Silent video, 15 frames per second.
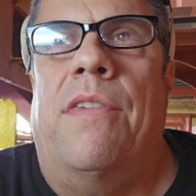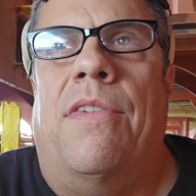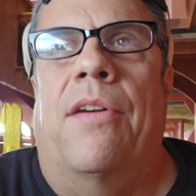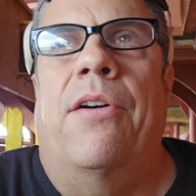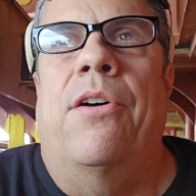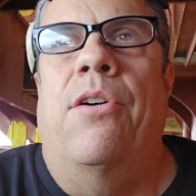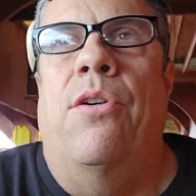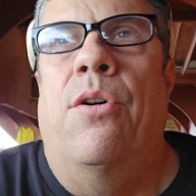
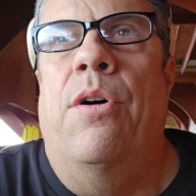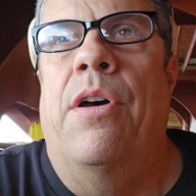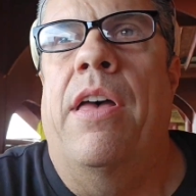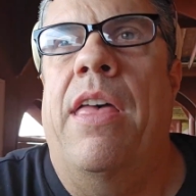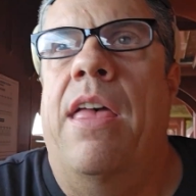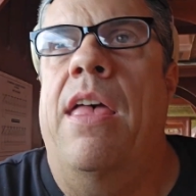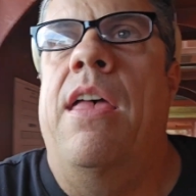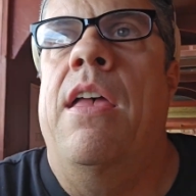So,
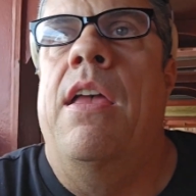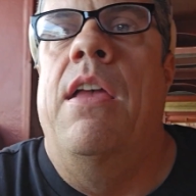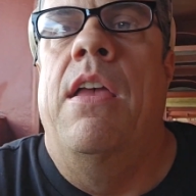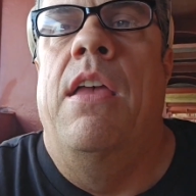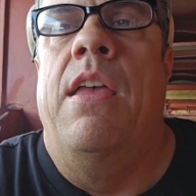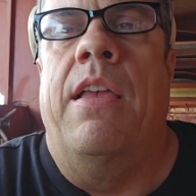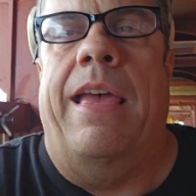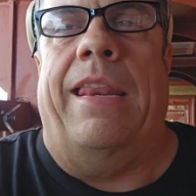
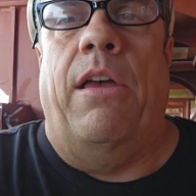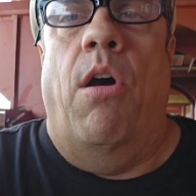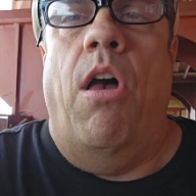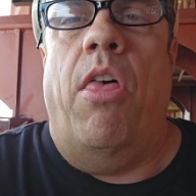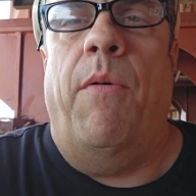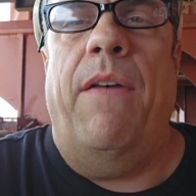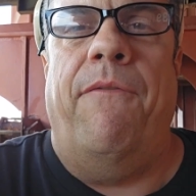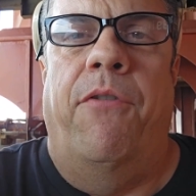gotta go
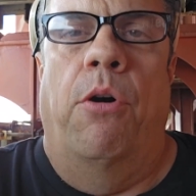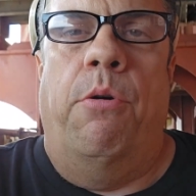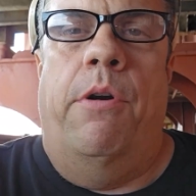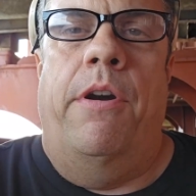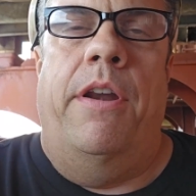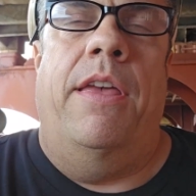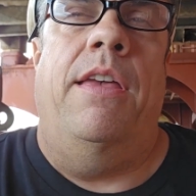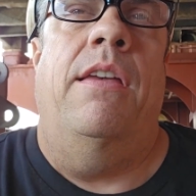all the way
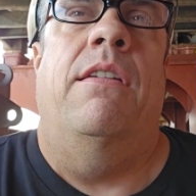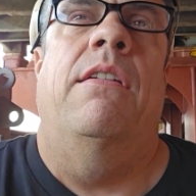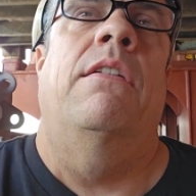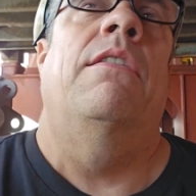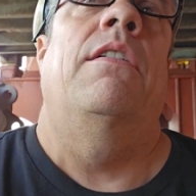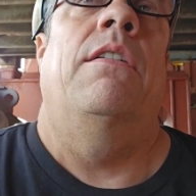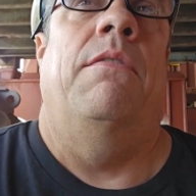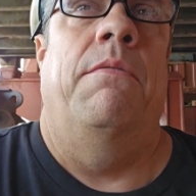forward.
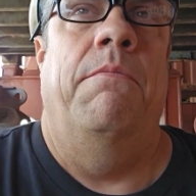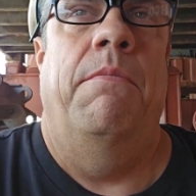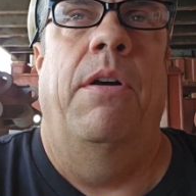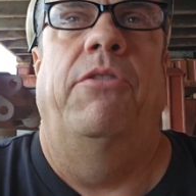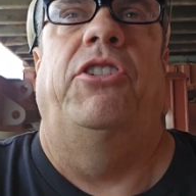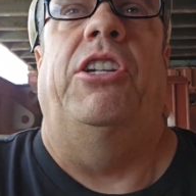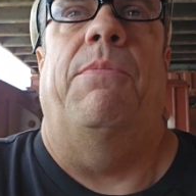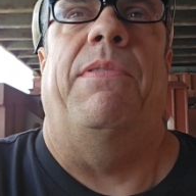
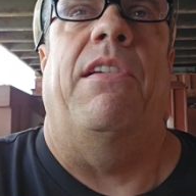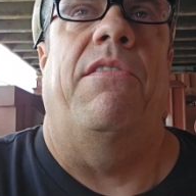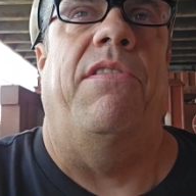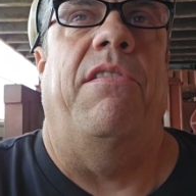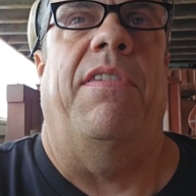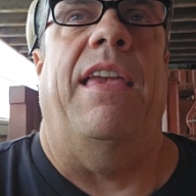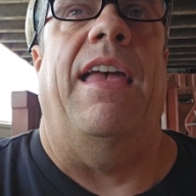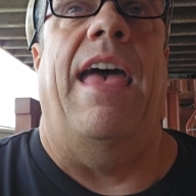Most ships
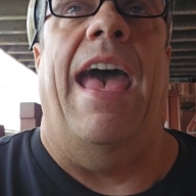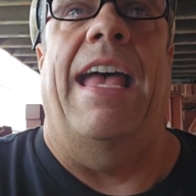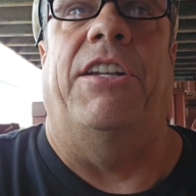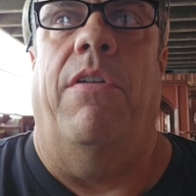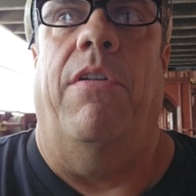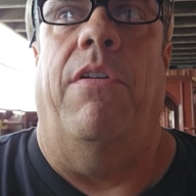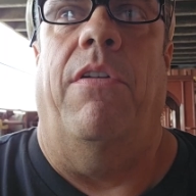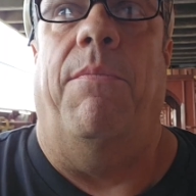there's usually a
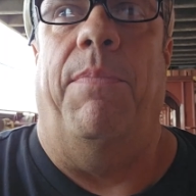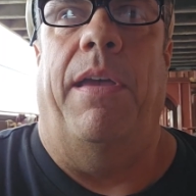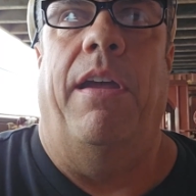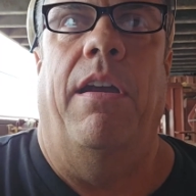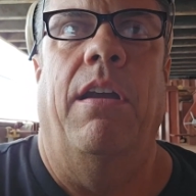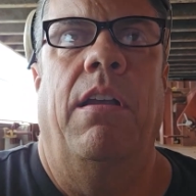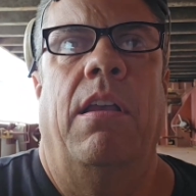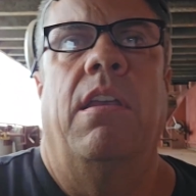hatch cover up
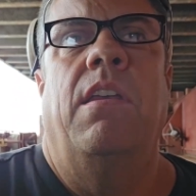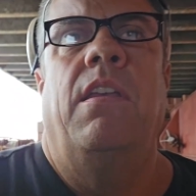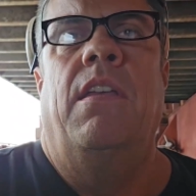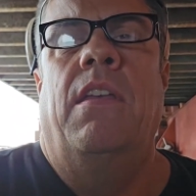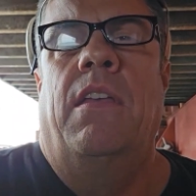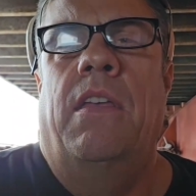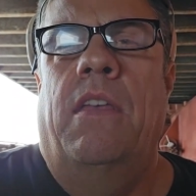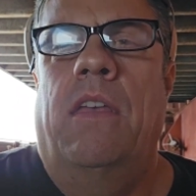there.
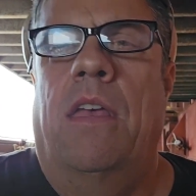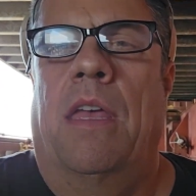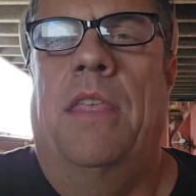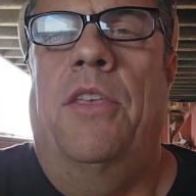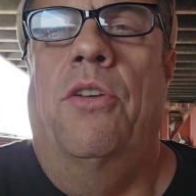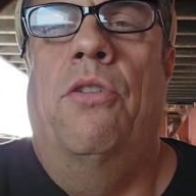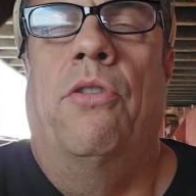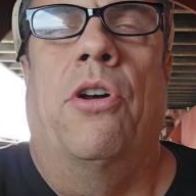
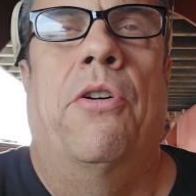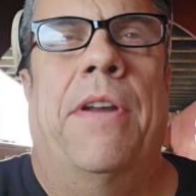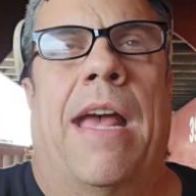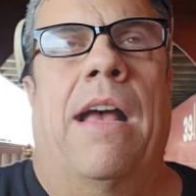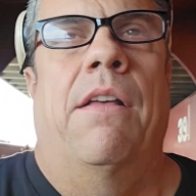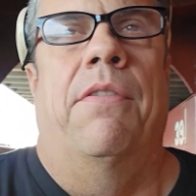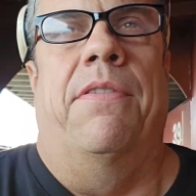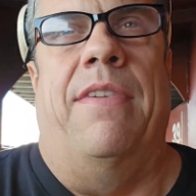And you go
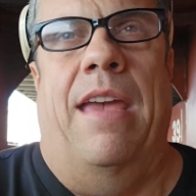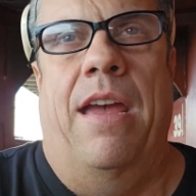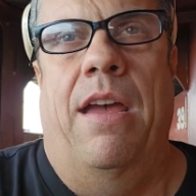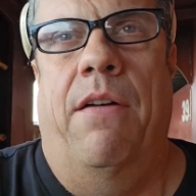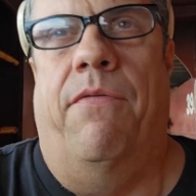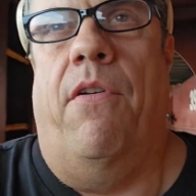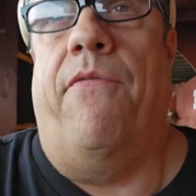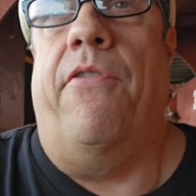down
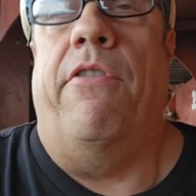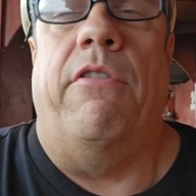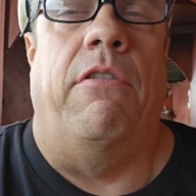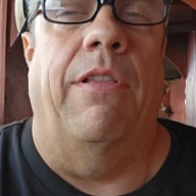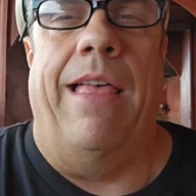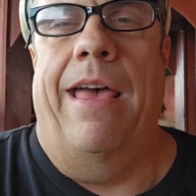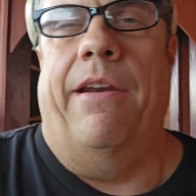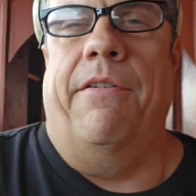several
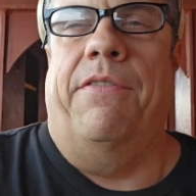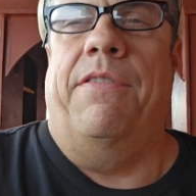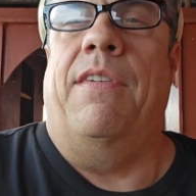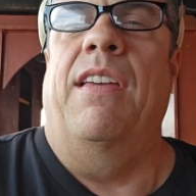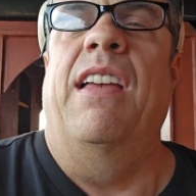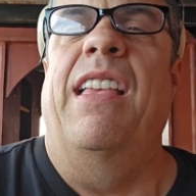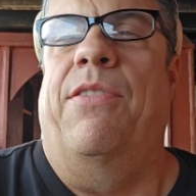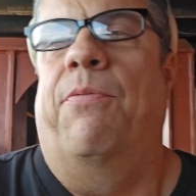vertical
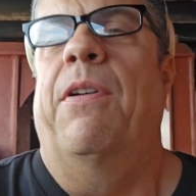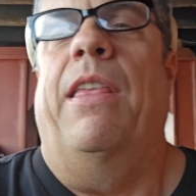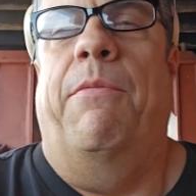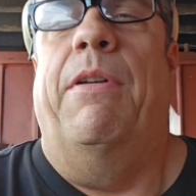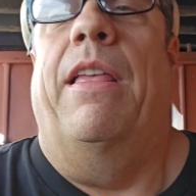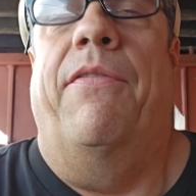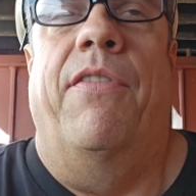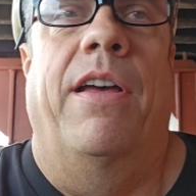ladders. It's
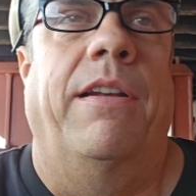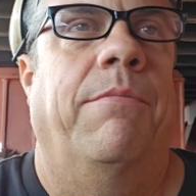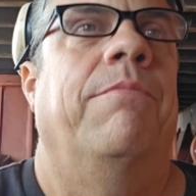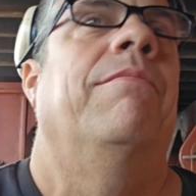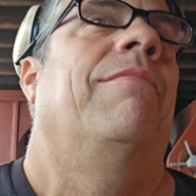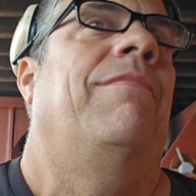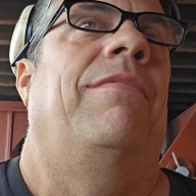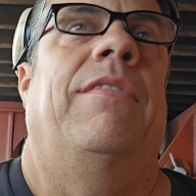really fun.
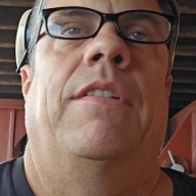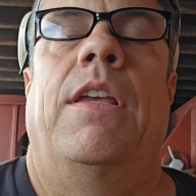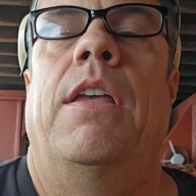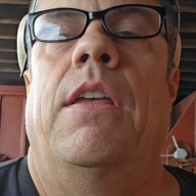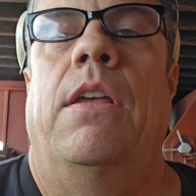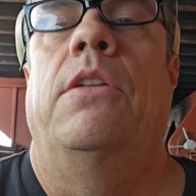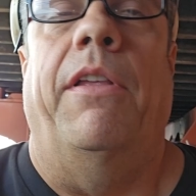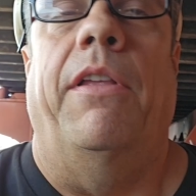
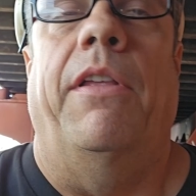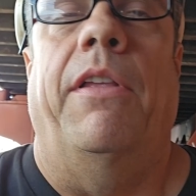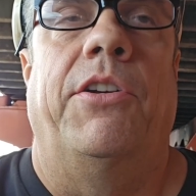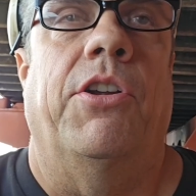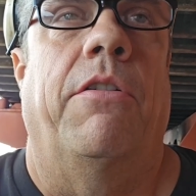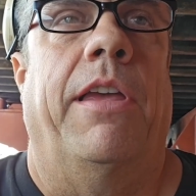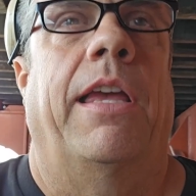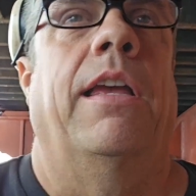
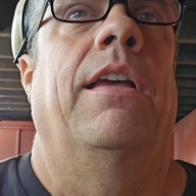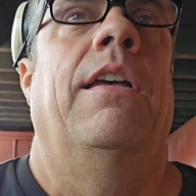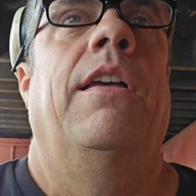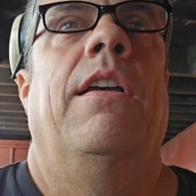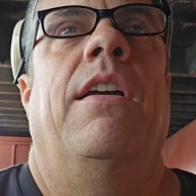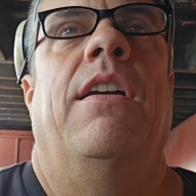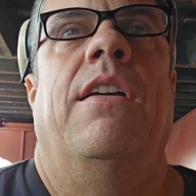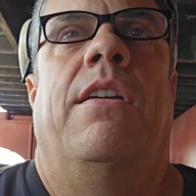Totally joking.
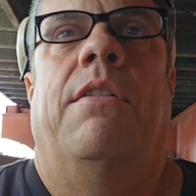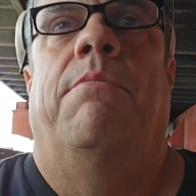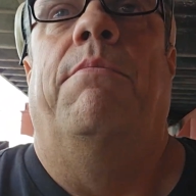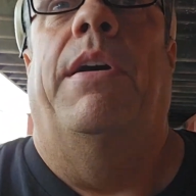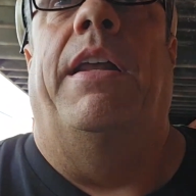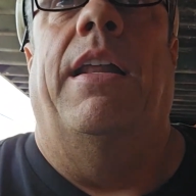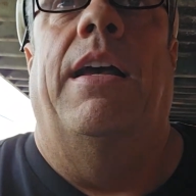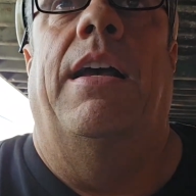
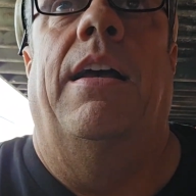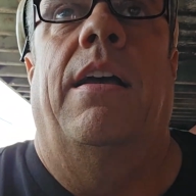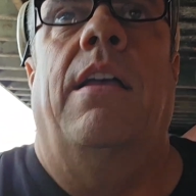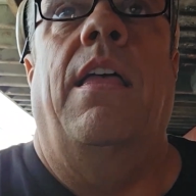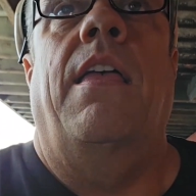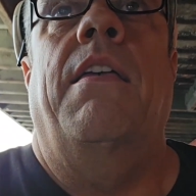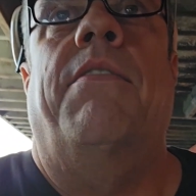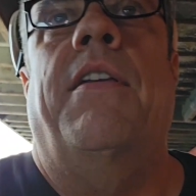But,
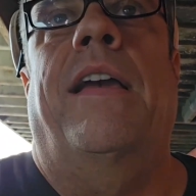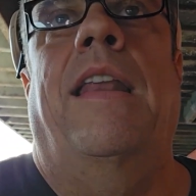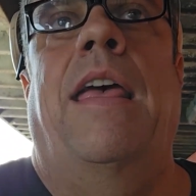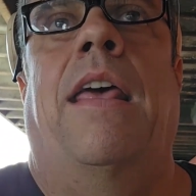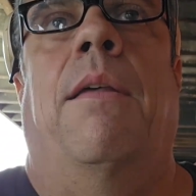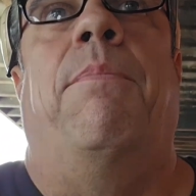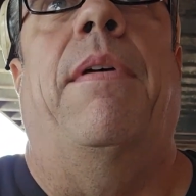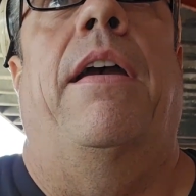so I gotta
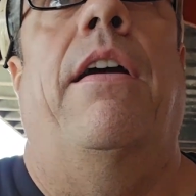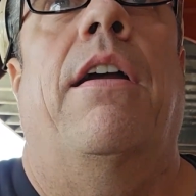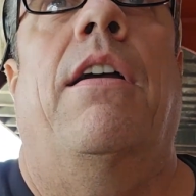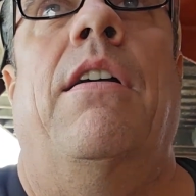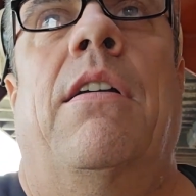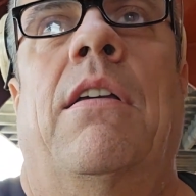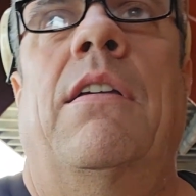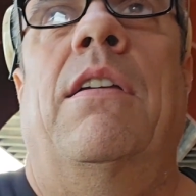head up there
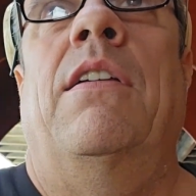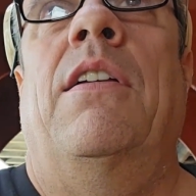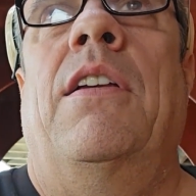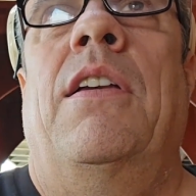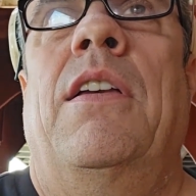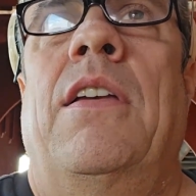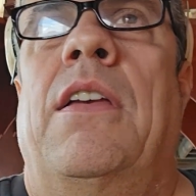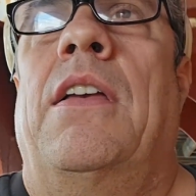
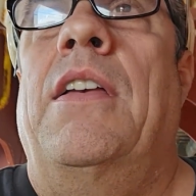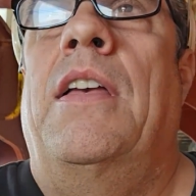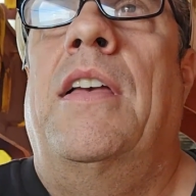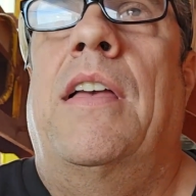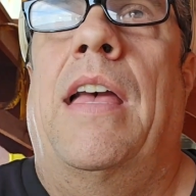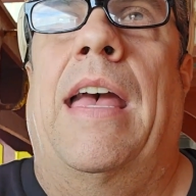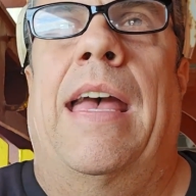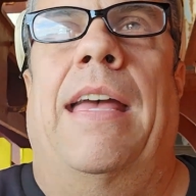
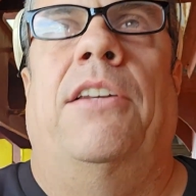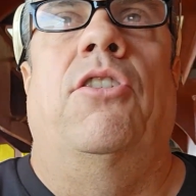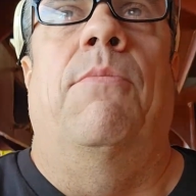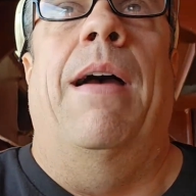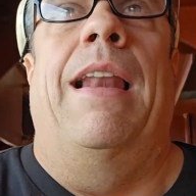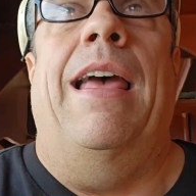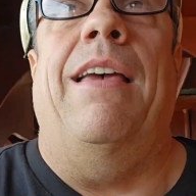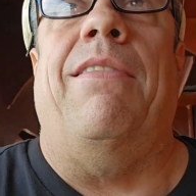and
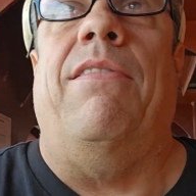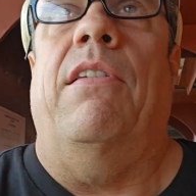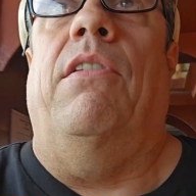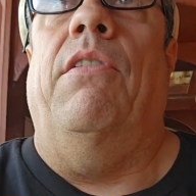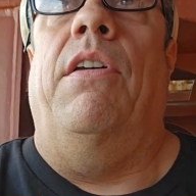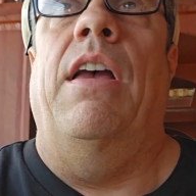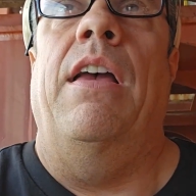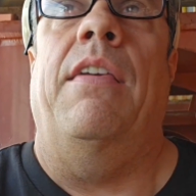do my last
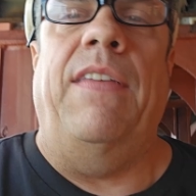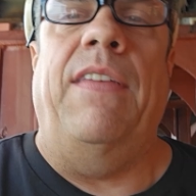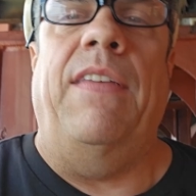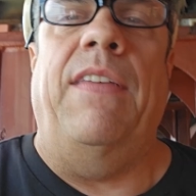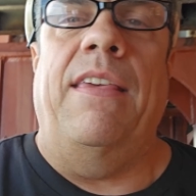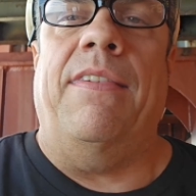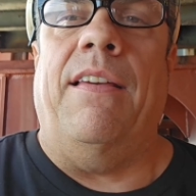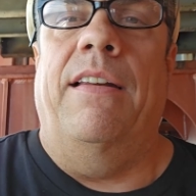little
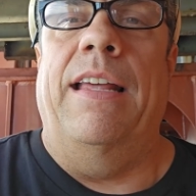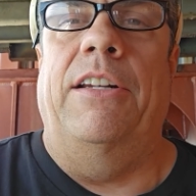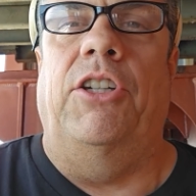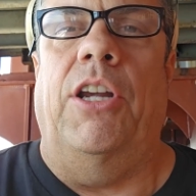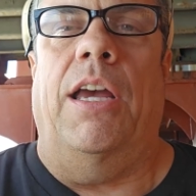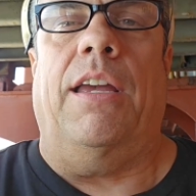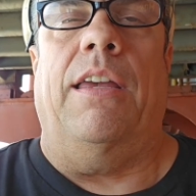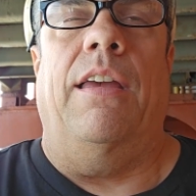safety Sunday
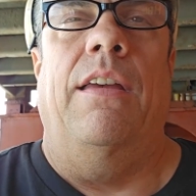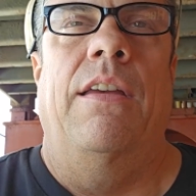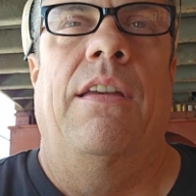check.